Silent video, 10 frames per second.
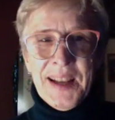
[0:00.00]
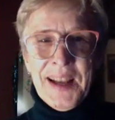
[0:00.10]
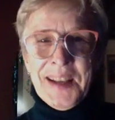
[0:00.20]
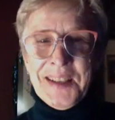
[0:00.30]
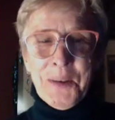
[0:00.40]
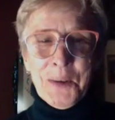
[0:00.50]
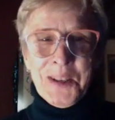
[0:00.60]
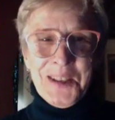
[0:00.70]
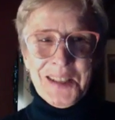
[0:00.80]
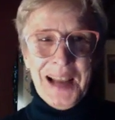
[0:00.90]
And it
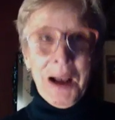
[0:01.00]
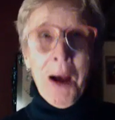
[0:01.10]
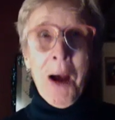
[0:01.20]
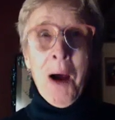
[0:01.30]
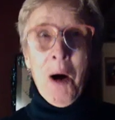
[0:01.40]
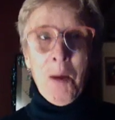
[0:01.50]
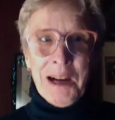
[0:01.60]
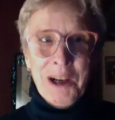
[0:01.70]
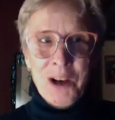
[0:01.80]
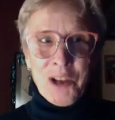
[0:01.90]
was like, oh my
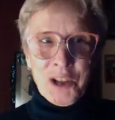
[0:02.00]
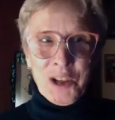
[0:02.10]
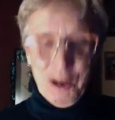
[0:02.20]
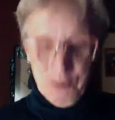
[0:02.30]
gosh, this stuff